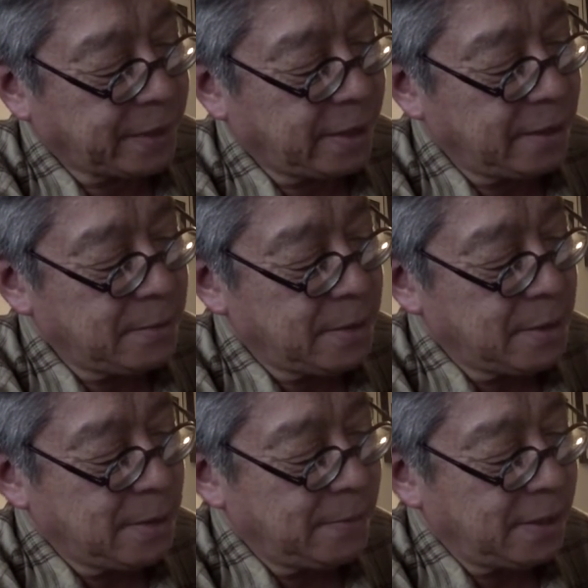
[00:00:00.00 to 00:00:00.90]
okay?
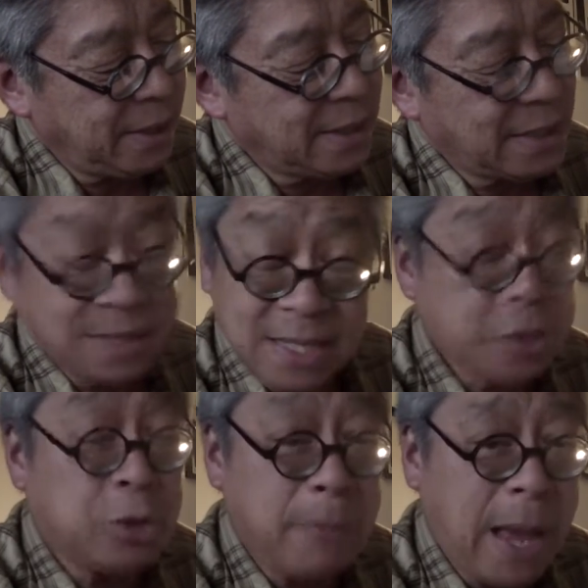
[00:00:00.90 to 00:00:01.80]
But again, that's
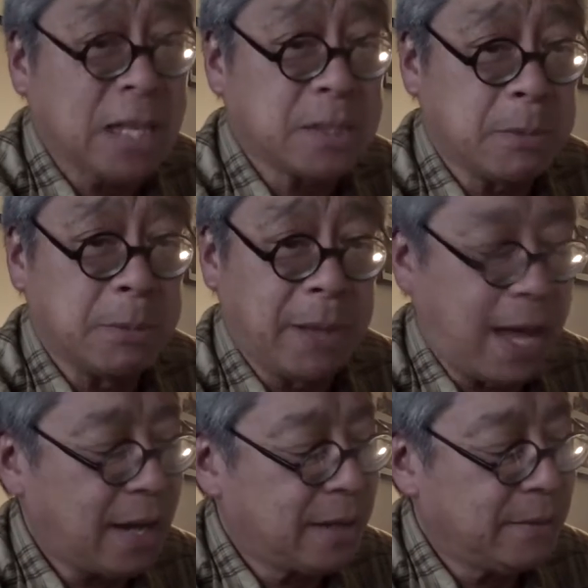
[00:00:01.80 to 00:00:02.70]
not your maximum
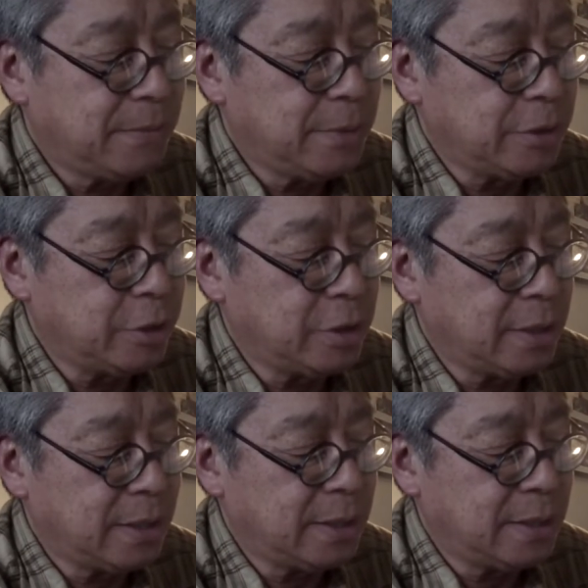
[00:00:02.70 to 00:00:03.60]
black. You
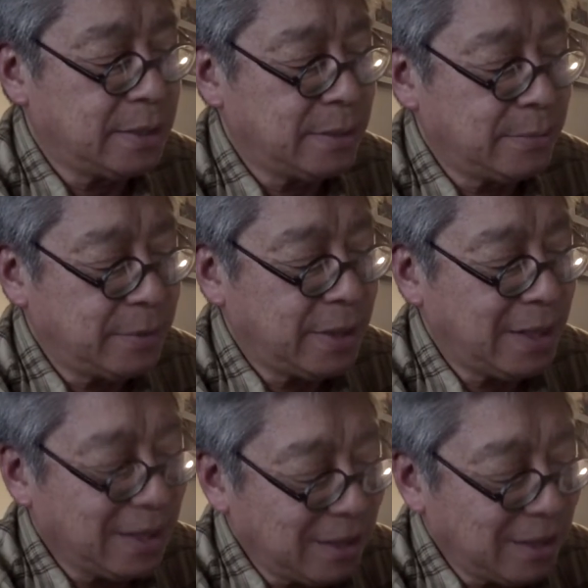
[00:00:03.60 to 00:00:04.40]
can get, uh, you can get a